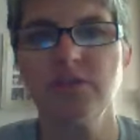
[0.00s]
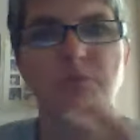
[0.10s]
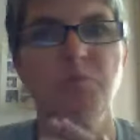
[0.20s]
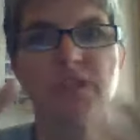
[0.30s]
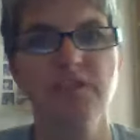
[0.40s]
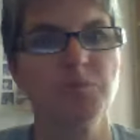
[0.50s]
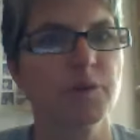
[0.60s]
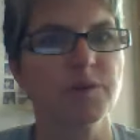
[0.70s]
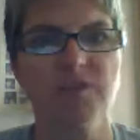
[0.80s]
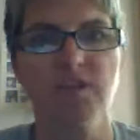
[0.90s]
the mix of
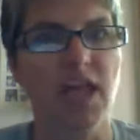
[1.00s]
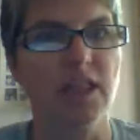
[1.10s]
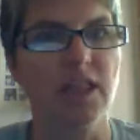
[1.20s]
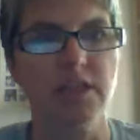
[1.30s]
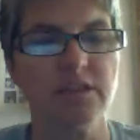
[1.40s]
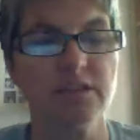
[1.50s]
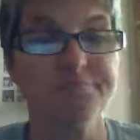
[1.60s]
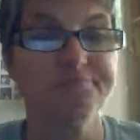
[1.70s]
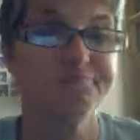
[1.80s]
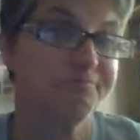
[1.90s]
personalities,
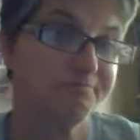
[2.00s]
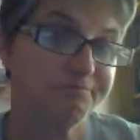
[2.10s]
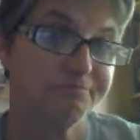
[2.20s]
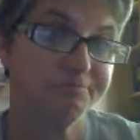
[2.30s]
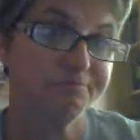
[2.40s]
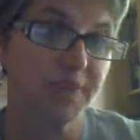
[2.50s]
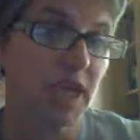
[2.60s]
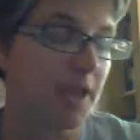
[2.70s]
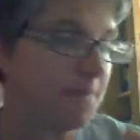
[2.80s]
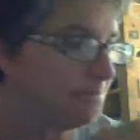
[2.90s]

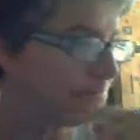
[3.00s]
okay?